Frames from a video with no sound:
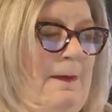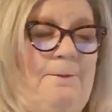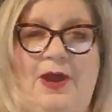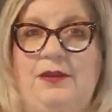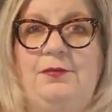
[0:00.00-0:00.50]

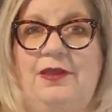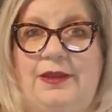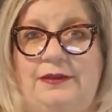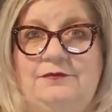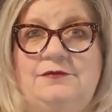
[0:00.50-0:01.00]
Bottom
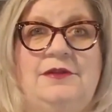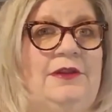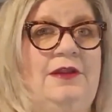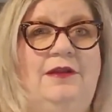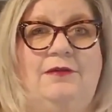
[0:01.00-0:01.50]
line,
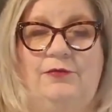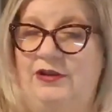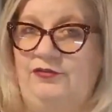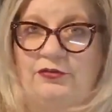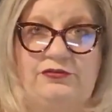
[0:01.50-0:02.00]
what
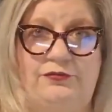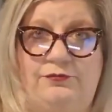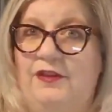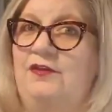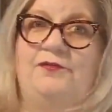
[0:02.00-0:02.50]
I told you,
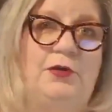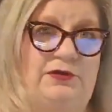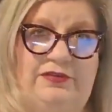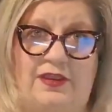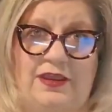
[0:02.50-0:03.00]
and I've
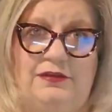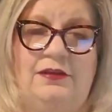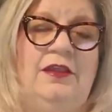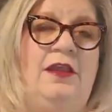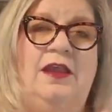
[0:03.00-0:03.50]
always said,
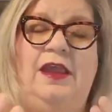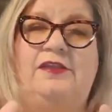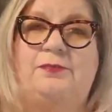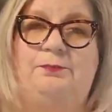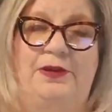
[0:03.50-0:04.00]

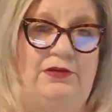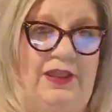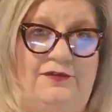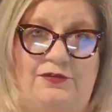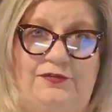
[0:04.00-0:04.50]
it's better to
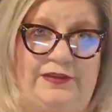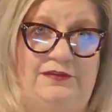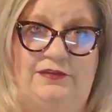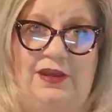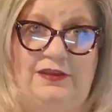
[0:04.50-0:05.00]
have
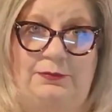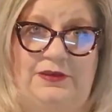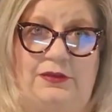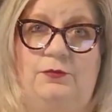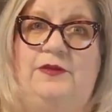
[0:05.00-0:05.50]
everything
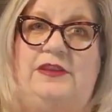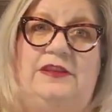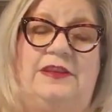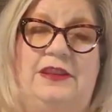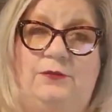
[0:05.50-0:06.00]
documented. We need
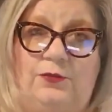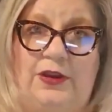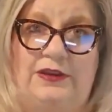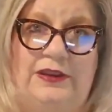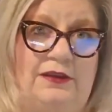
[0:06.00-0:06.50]
it in
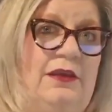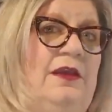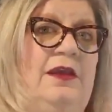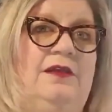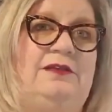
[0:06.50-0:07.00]
writing.
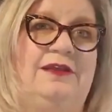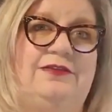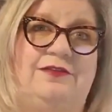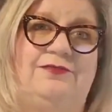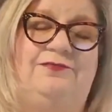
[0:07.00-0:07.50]

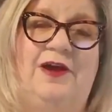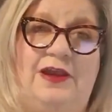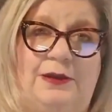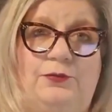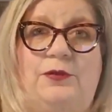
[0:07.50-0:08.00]
Texts are
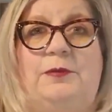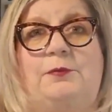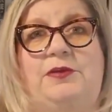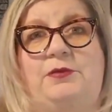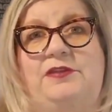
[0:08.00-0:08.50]
fine.
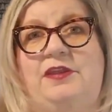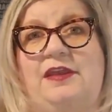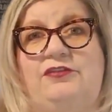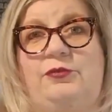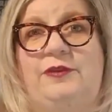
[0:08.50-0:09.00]
Remember, you can
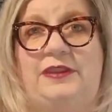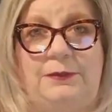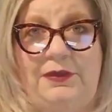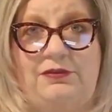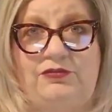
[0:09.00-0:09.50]
text to an
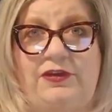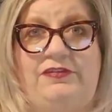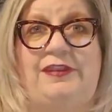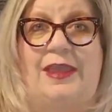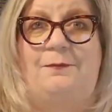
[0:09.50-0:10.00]
email
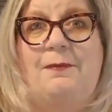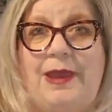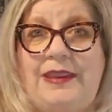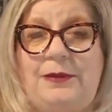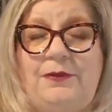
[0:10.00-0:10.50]
address, add
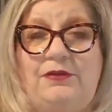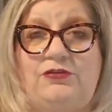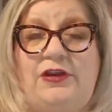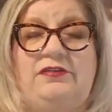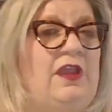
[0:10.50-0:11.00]
my email
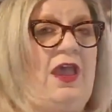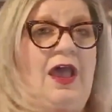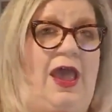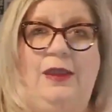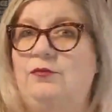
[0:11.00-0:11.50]
address.
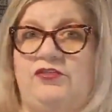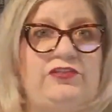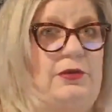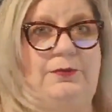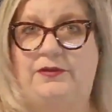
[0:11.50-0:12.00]
I will just
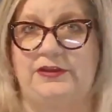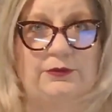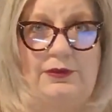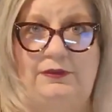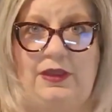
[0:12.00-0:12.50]
start building
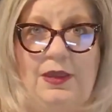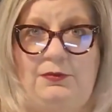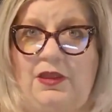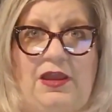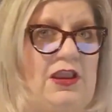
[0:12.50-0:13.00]
you a comm
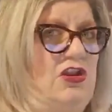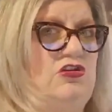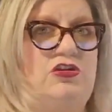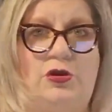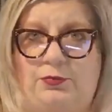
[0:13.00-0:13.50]
log.
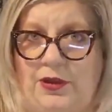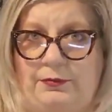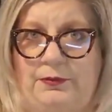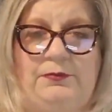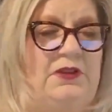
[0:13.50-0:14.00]
No
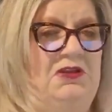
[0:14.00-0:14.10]
problem.